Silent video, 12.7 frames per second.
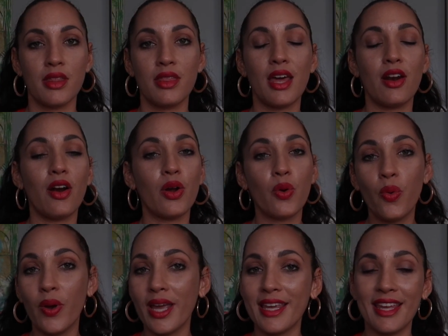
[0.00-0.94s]
that are
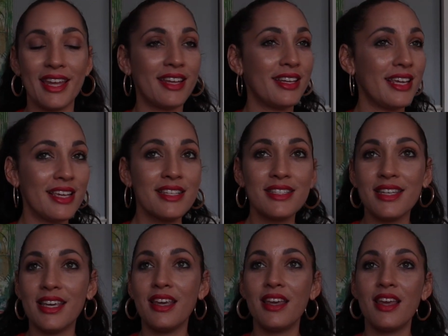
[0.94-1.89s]
quick and
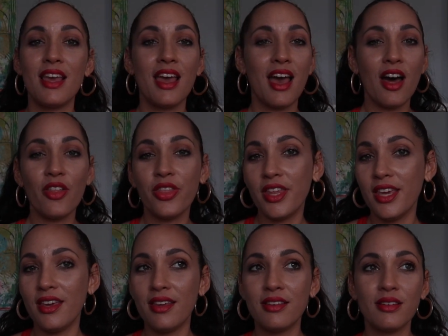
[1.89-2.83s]
easy,
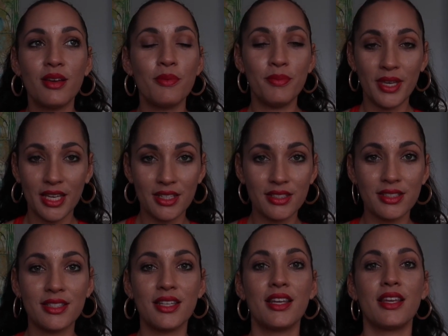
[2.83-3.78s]
healthy
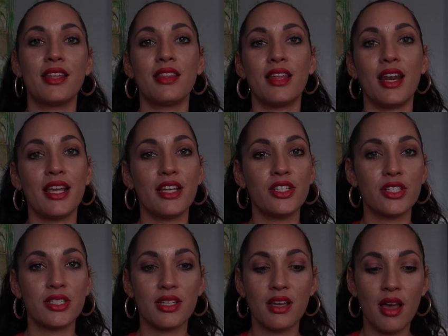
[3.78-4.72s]
meals that I can
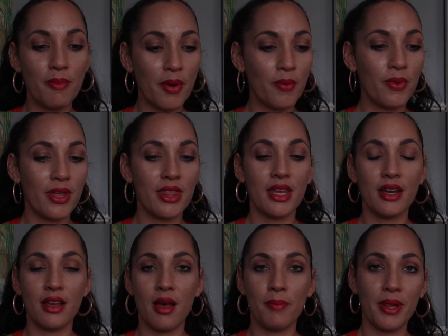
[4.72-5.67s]
just come up with in
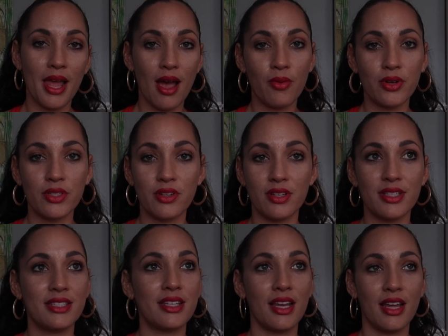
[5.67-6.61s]
a couple hours on,
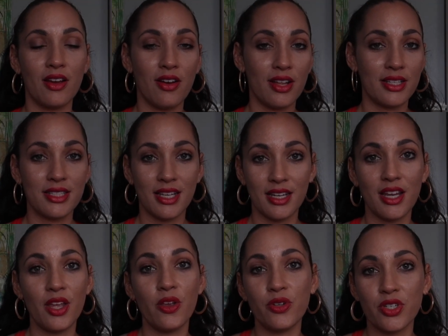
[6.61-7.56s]
su on
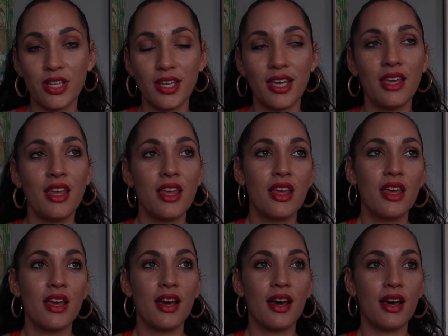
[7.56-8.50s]
Sunday usually.
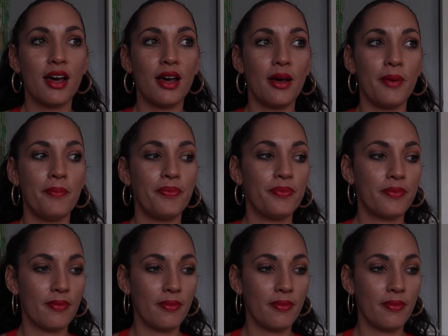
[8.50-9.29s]
Um,